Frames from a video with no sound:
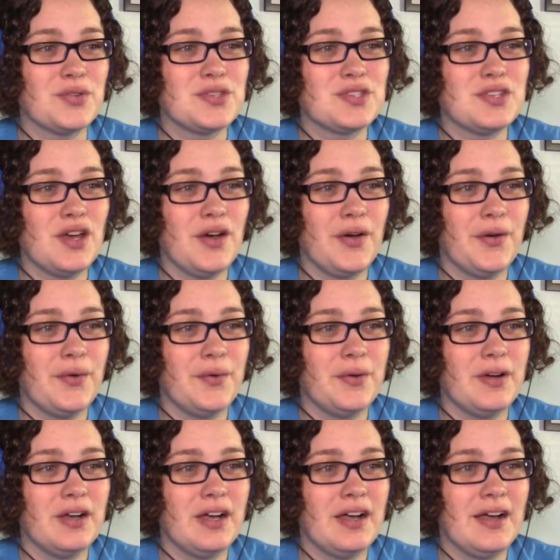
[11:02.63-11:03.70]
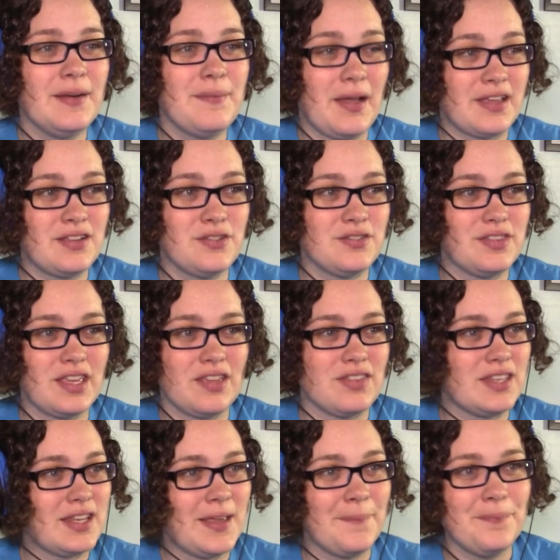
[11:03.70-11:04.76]
So I couldn't think of
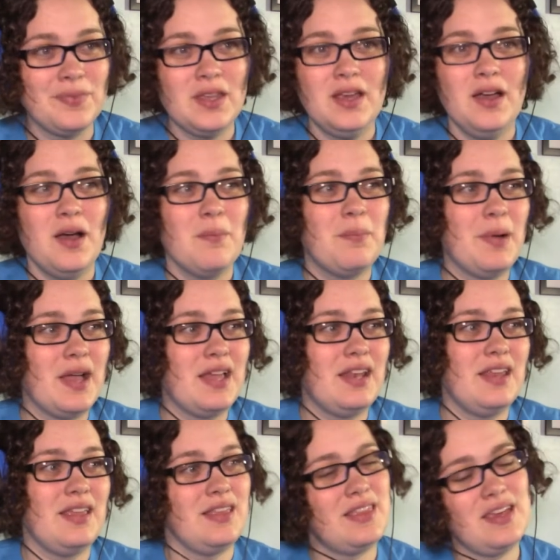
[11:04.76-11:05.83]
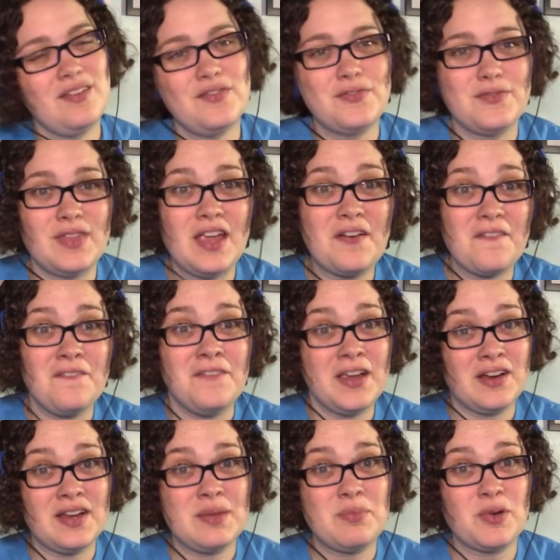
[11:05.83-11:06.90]
the name. But they're
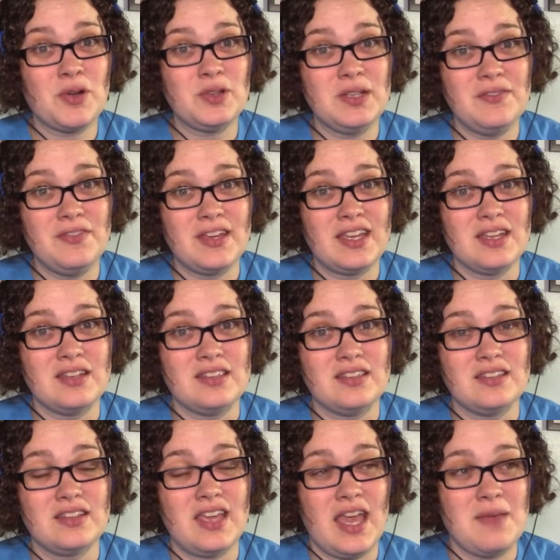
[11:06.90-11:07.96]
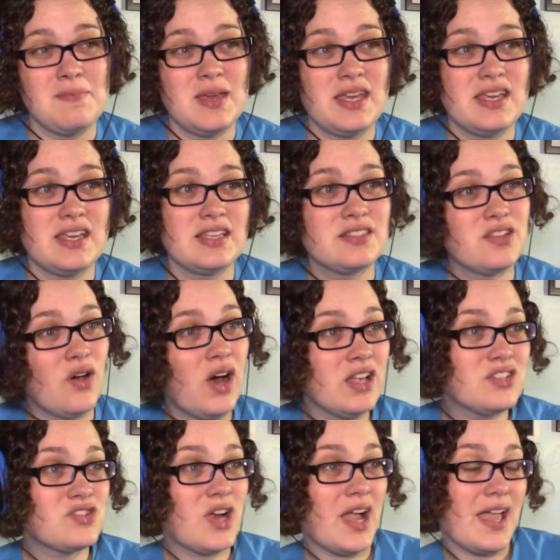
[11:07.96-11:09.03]
very prolific in game making. So
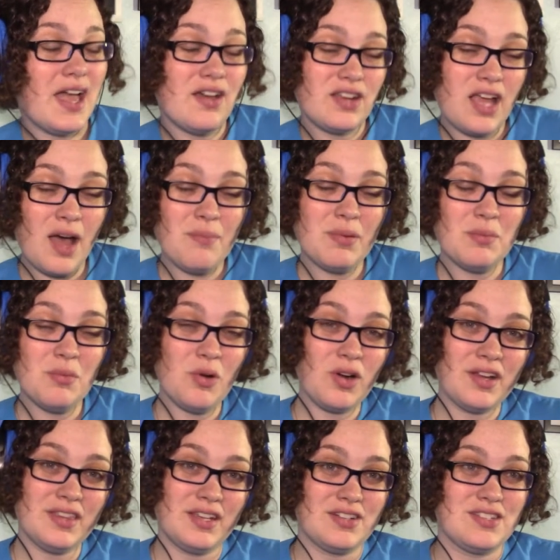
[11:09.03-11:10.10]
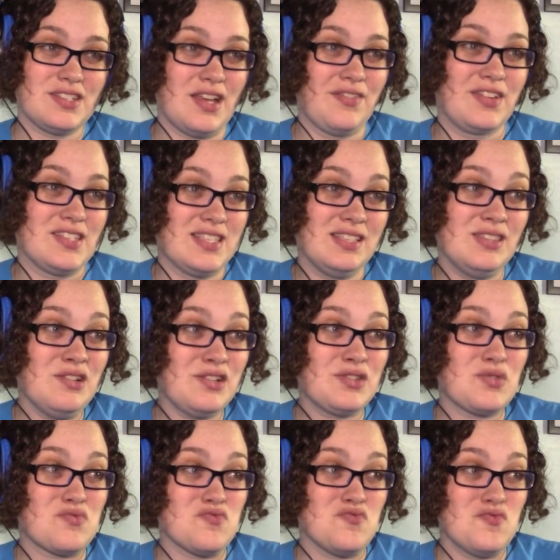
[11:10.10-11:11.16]
I'll try out a couple more of their stuff because it
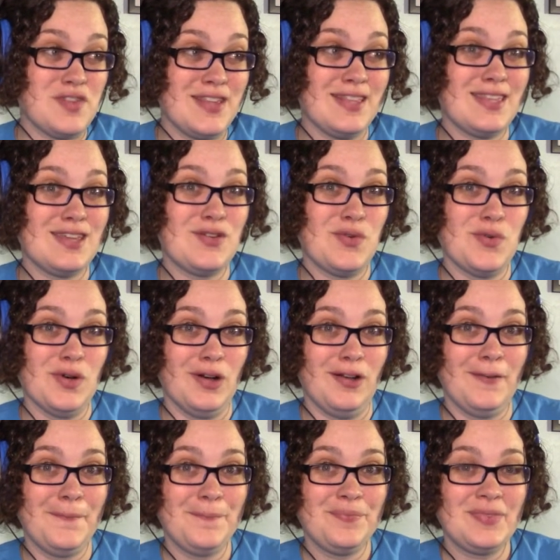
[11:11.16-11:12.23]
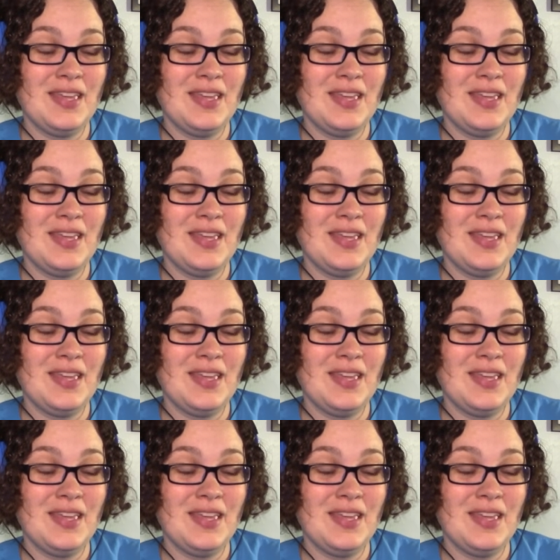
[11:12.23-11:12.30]
looks really cool.